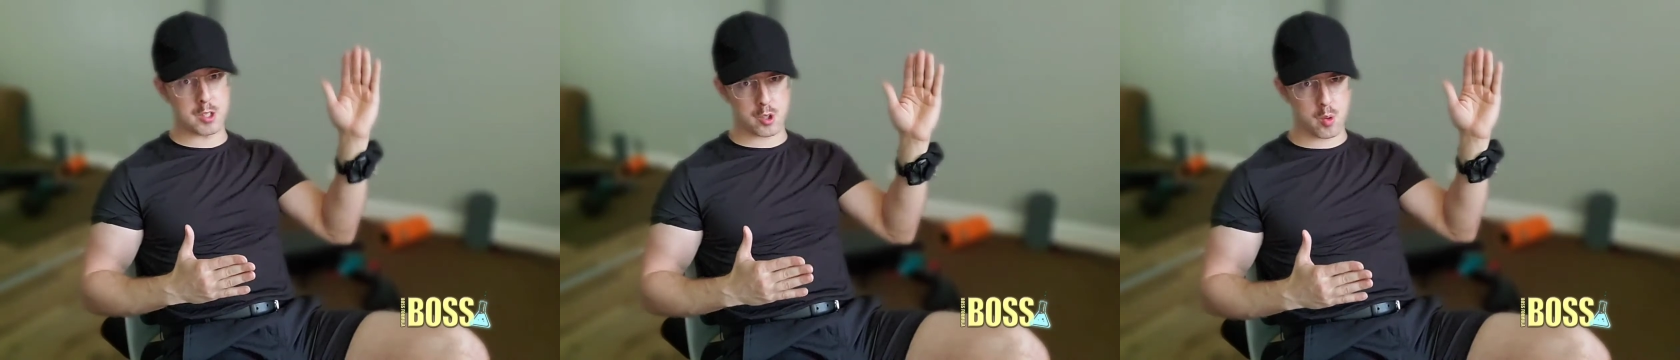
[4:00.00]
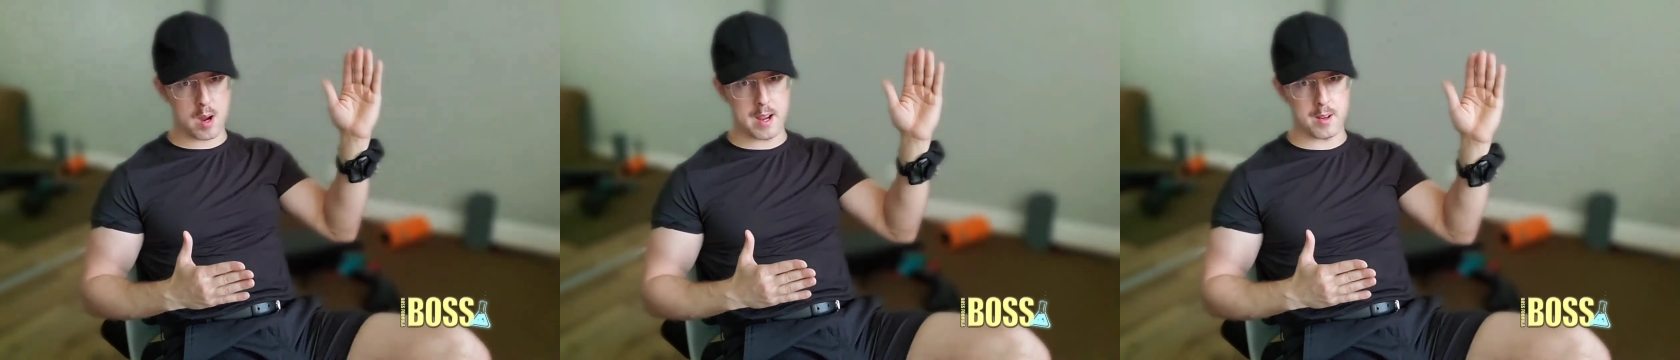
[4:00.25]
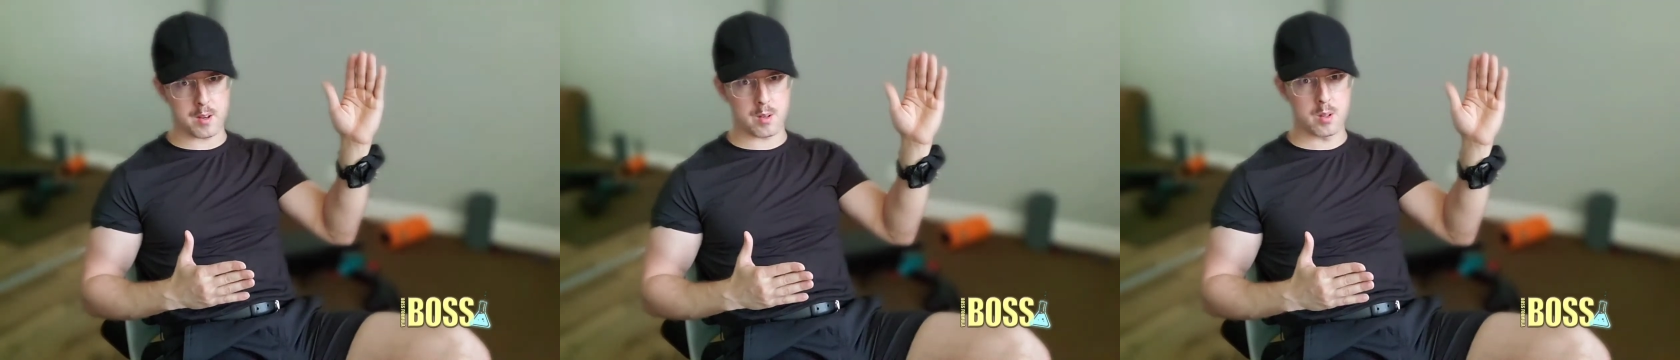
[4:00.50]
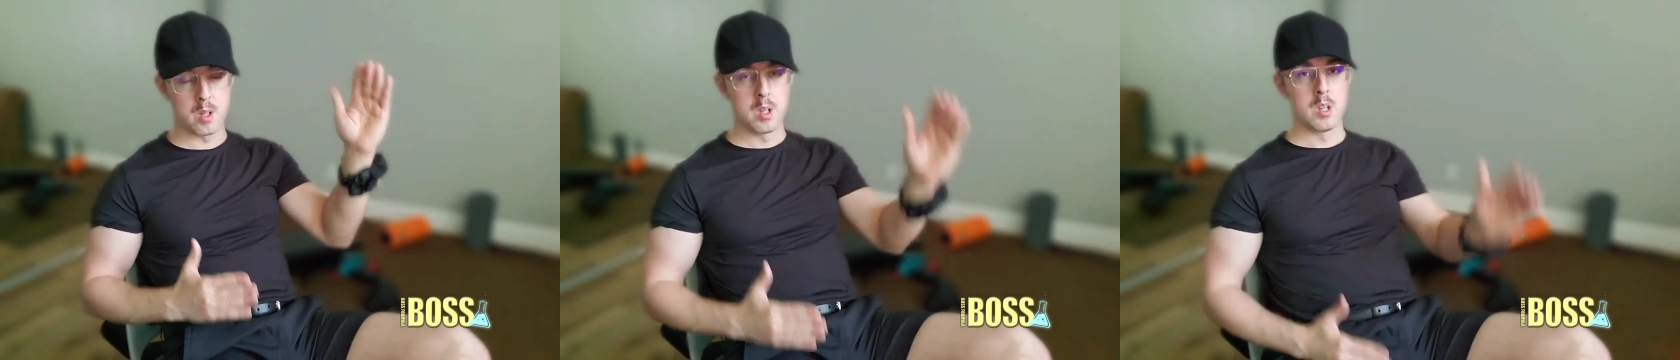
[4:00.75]
greater.
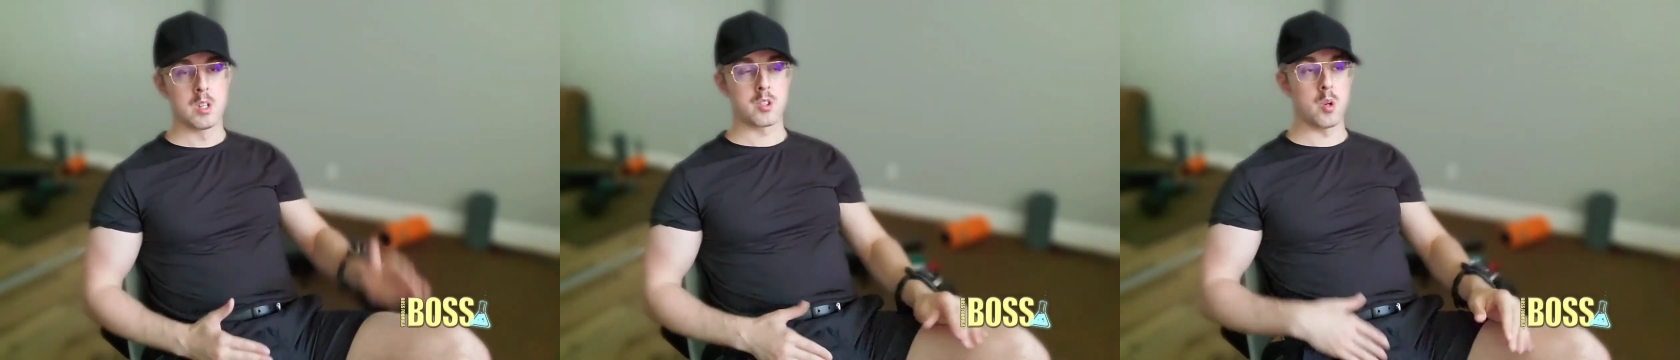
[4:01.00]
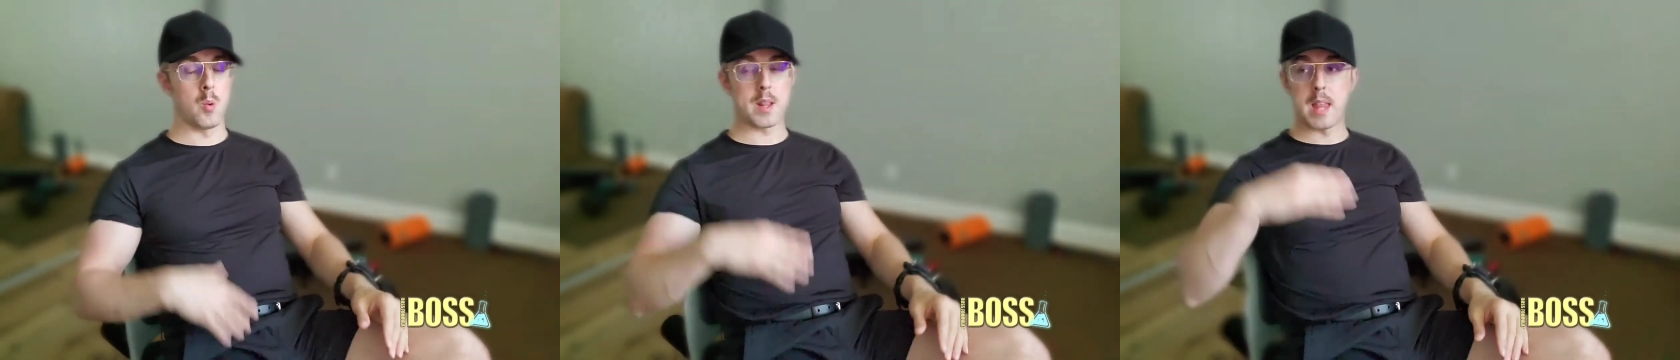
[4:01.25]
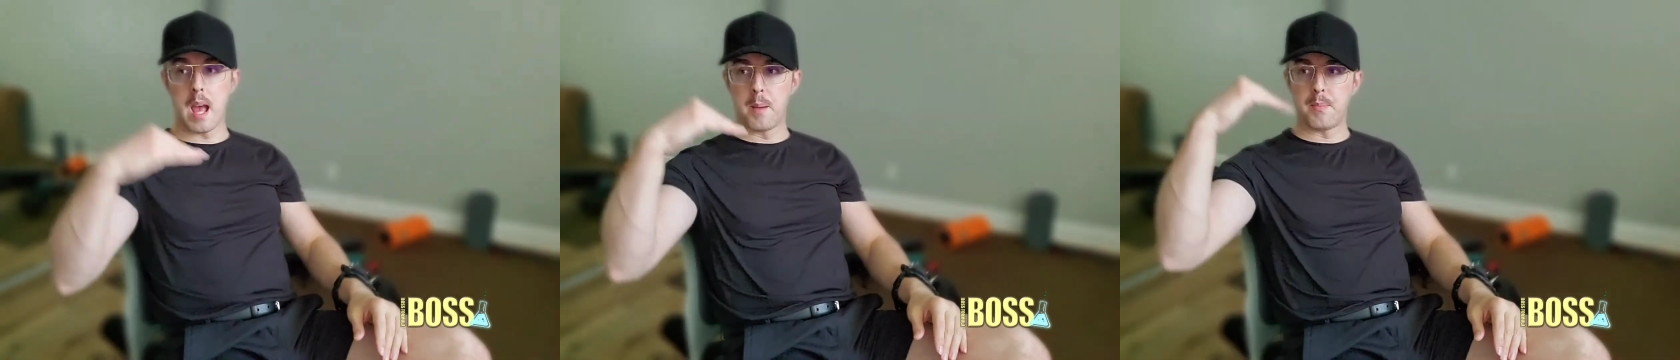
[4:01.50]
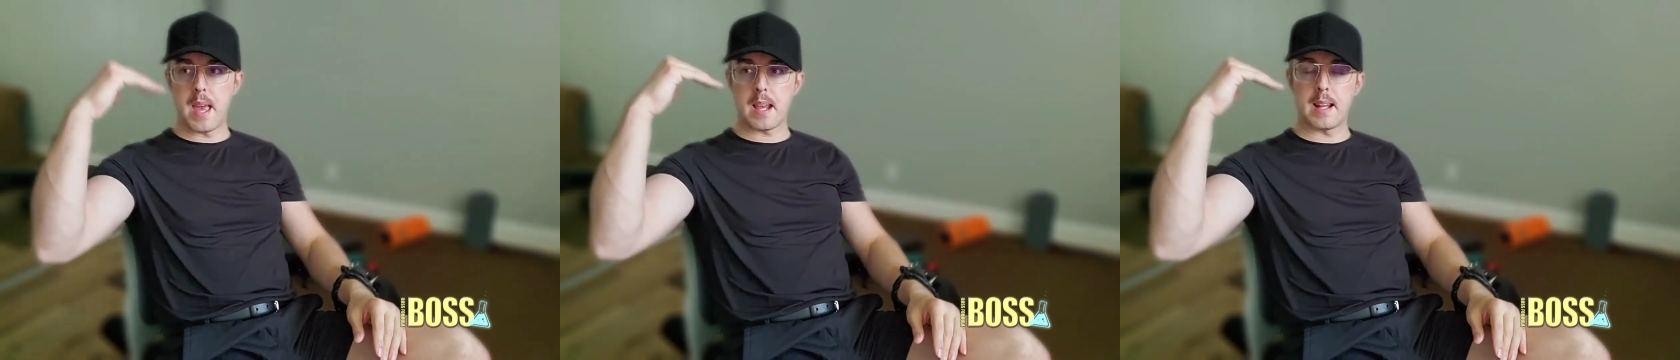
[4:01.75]
So with them,
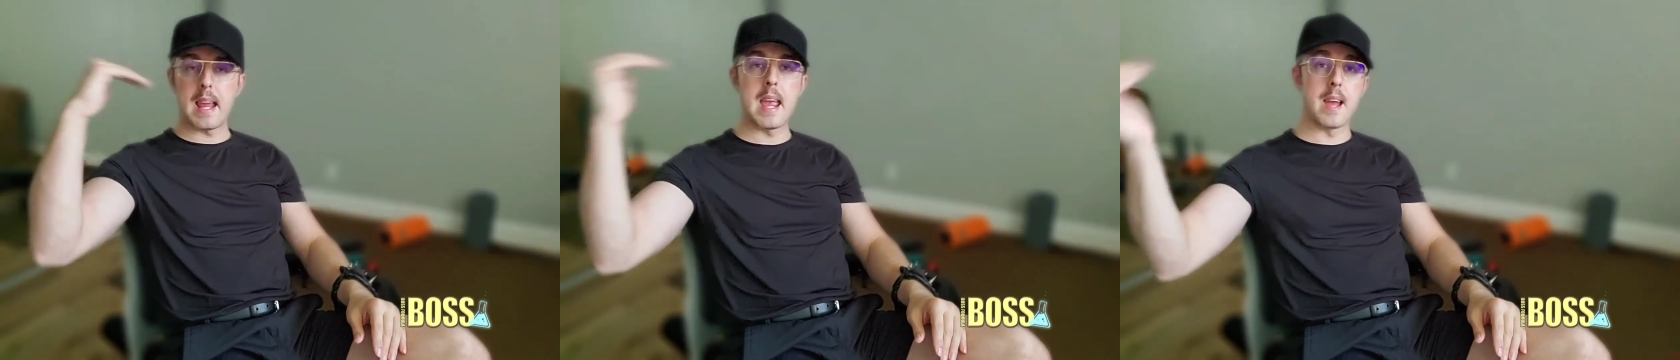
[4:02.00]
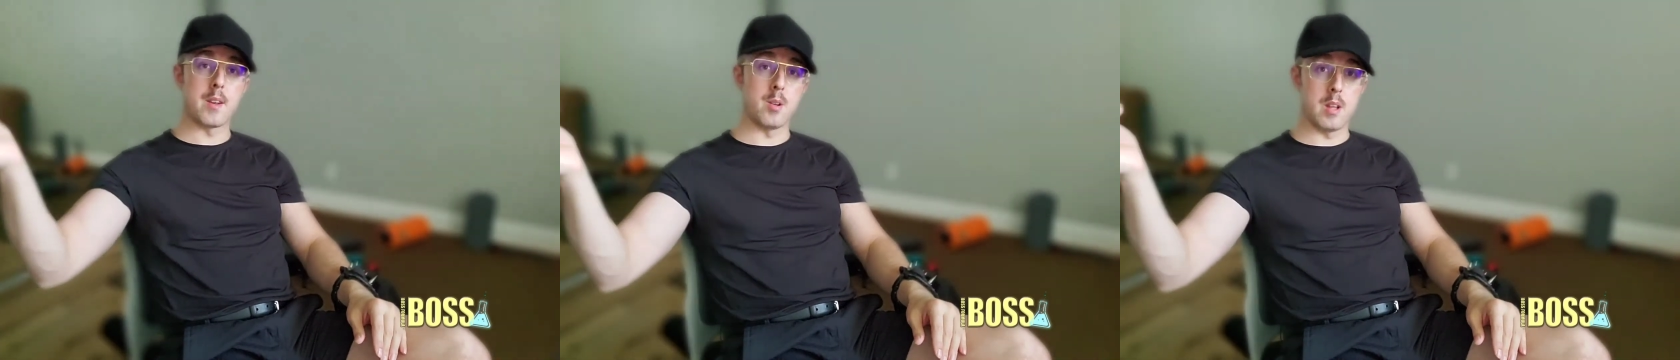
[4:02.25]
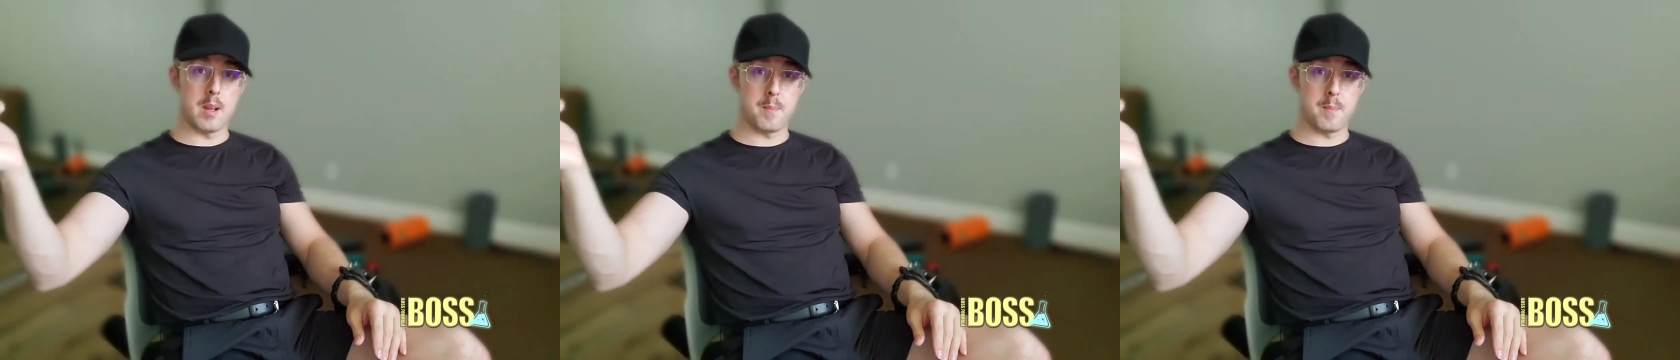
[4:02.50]
they can handle it.